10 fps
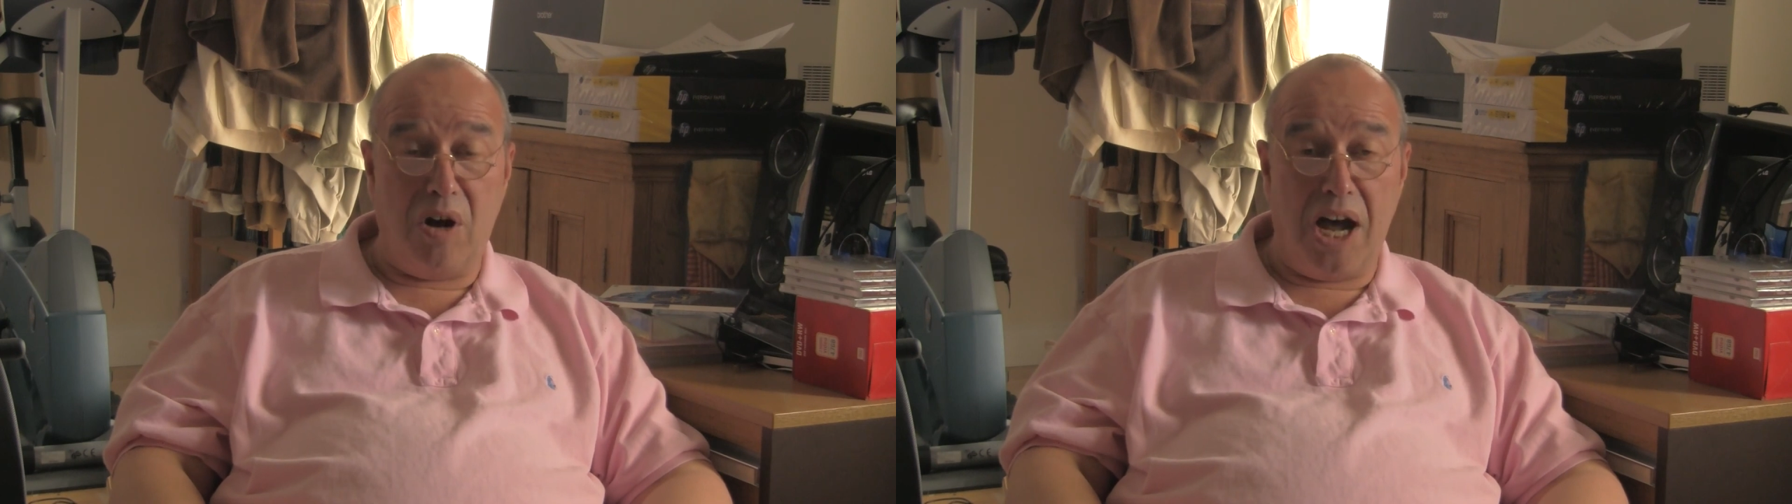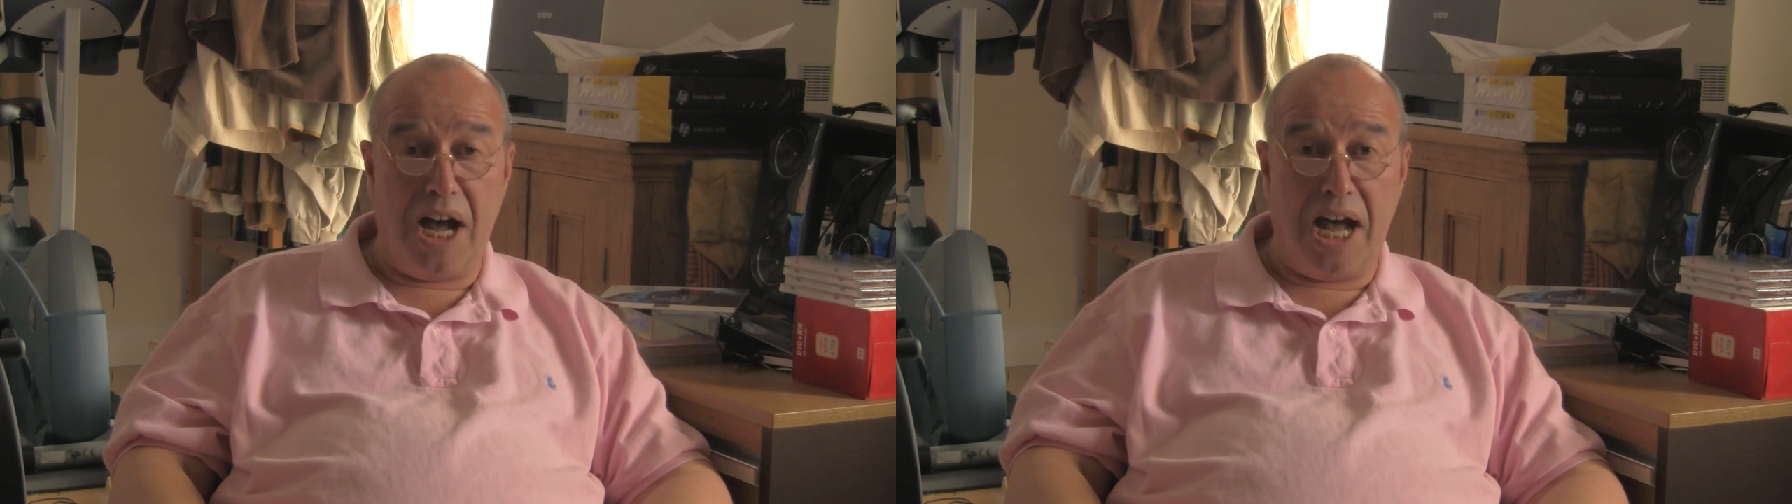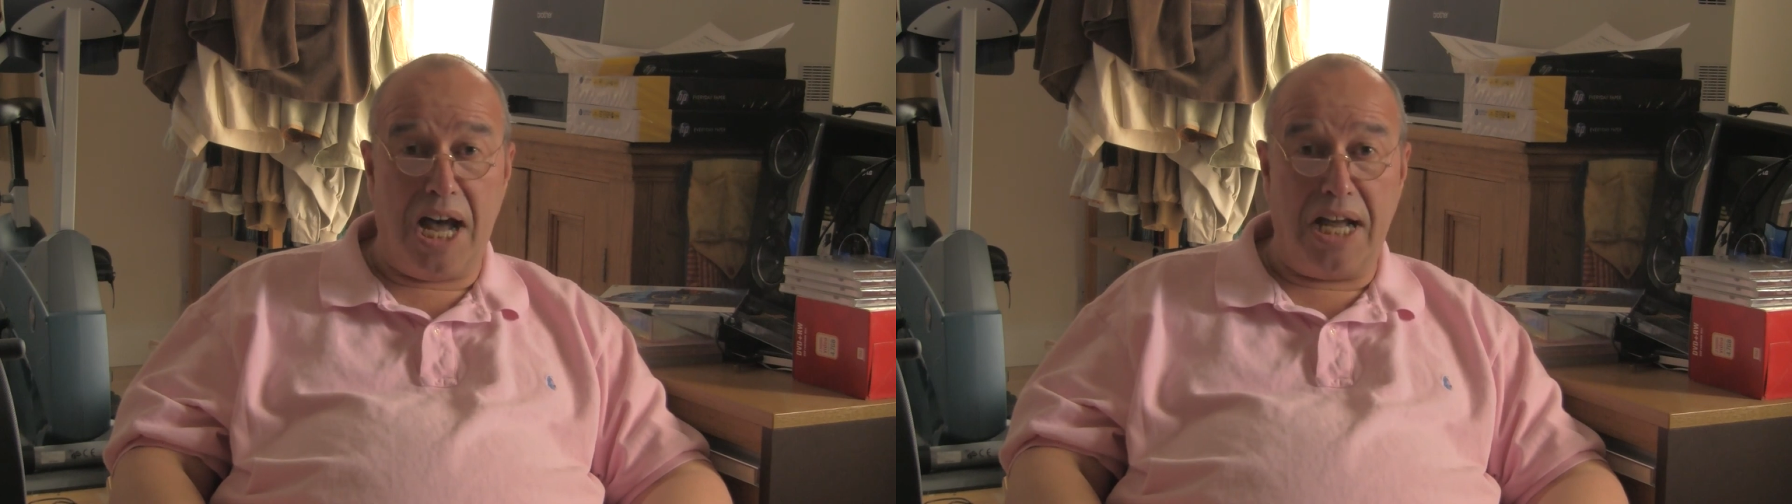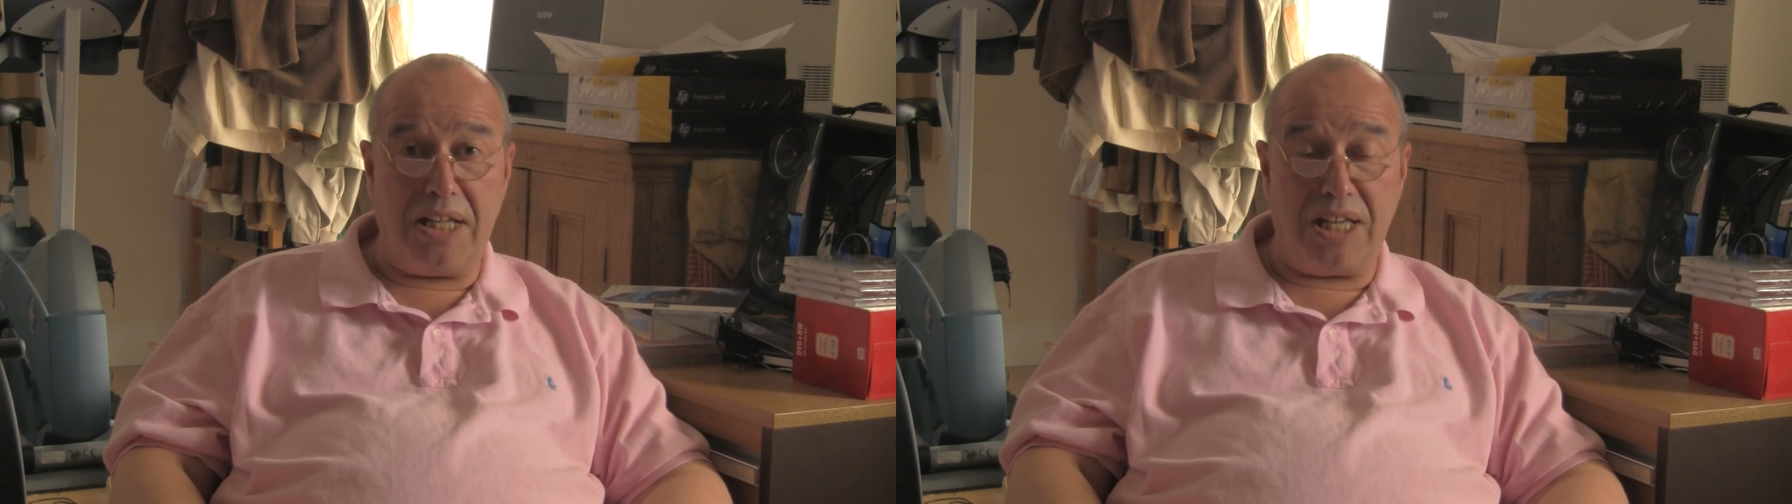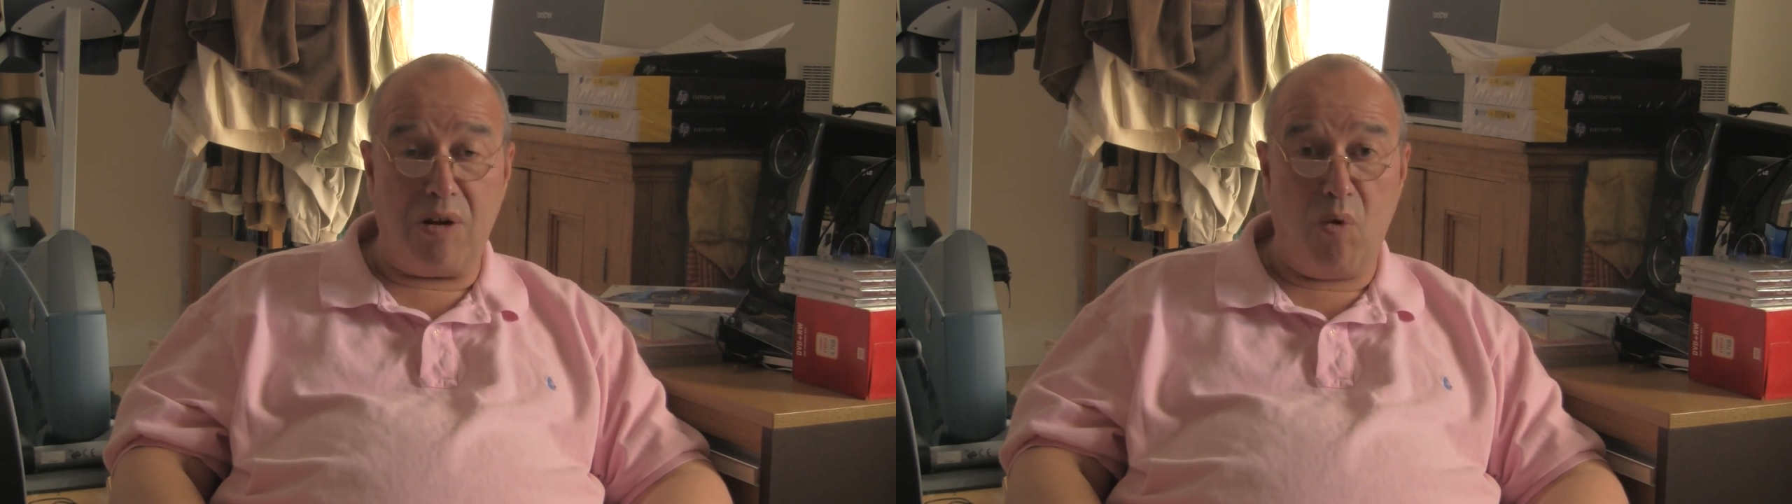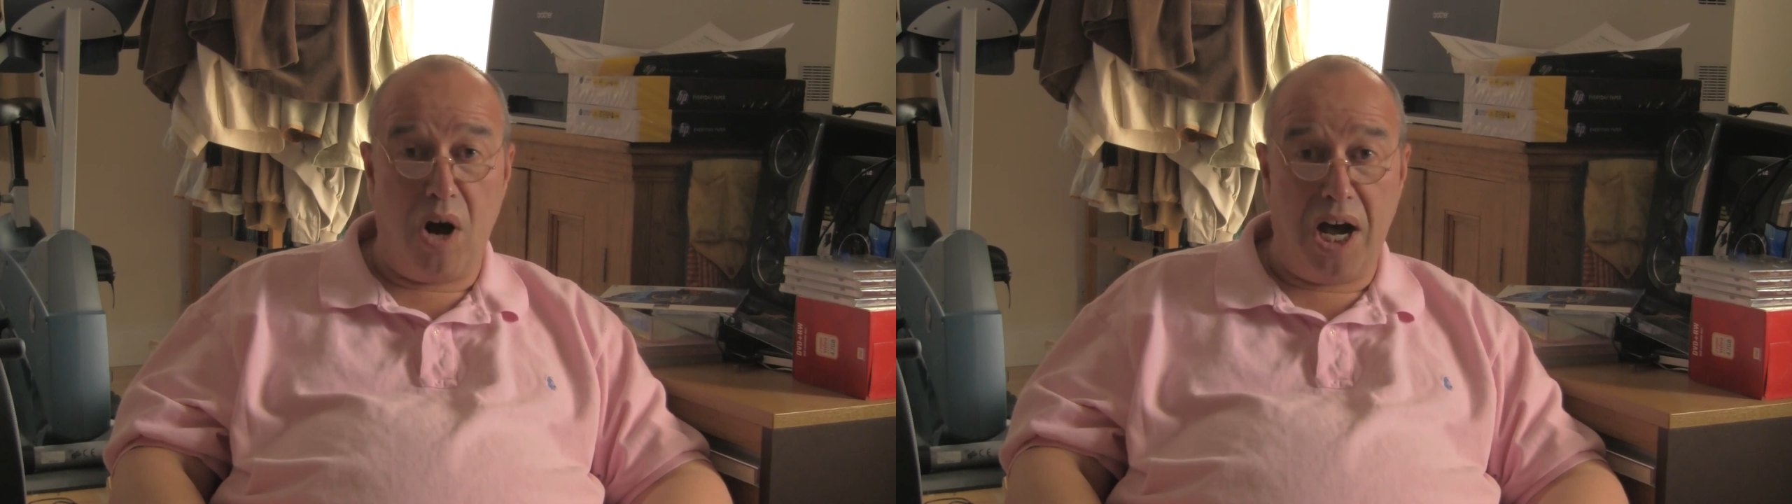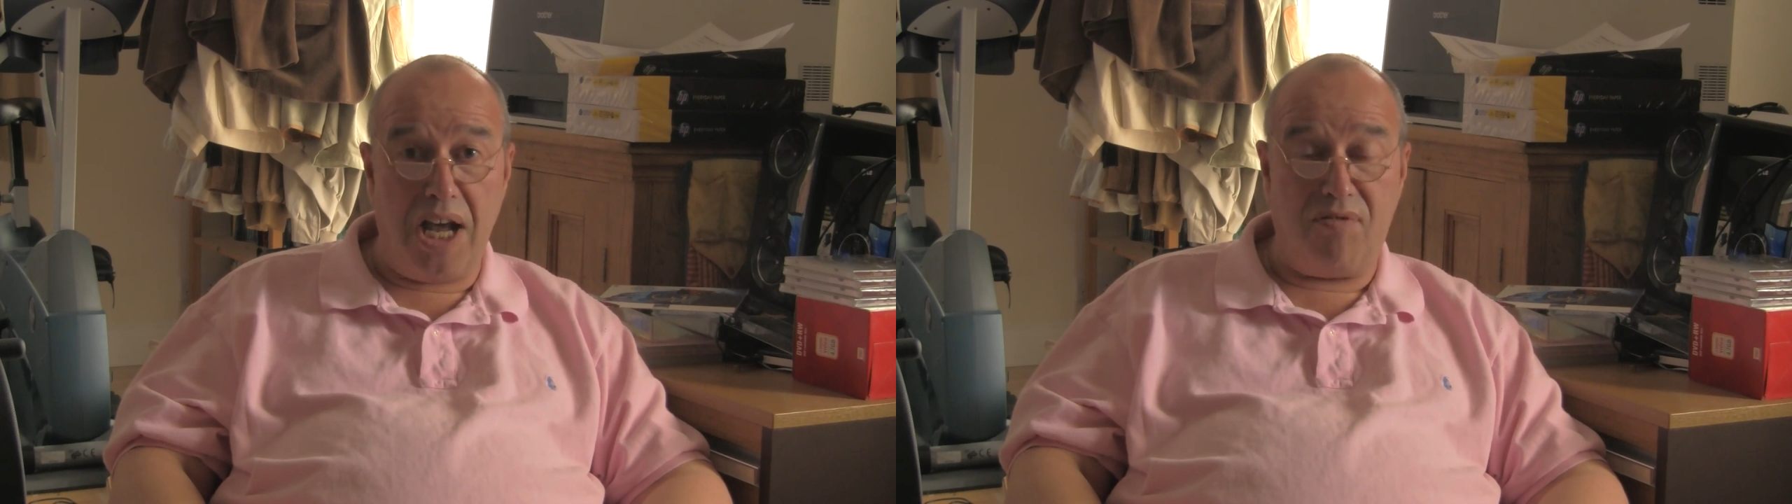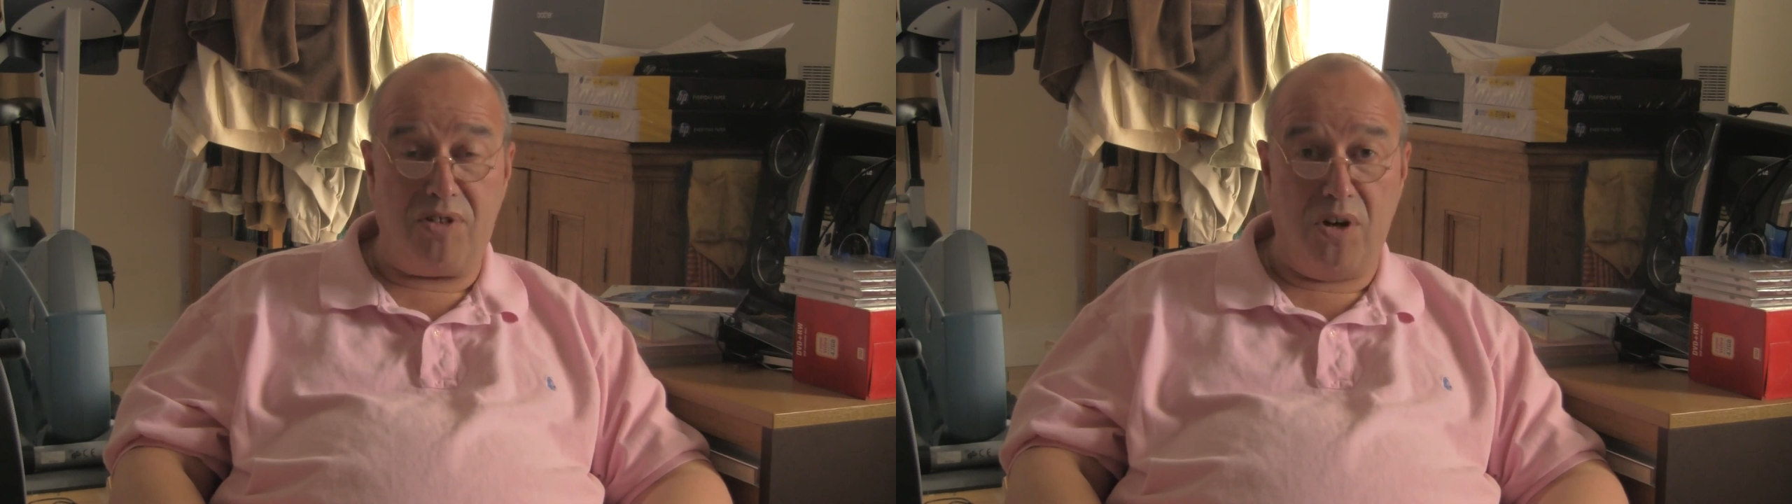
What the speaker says: I think what I've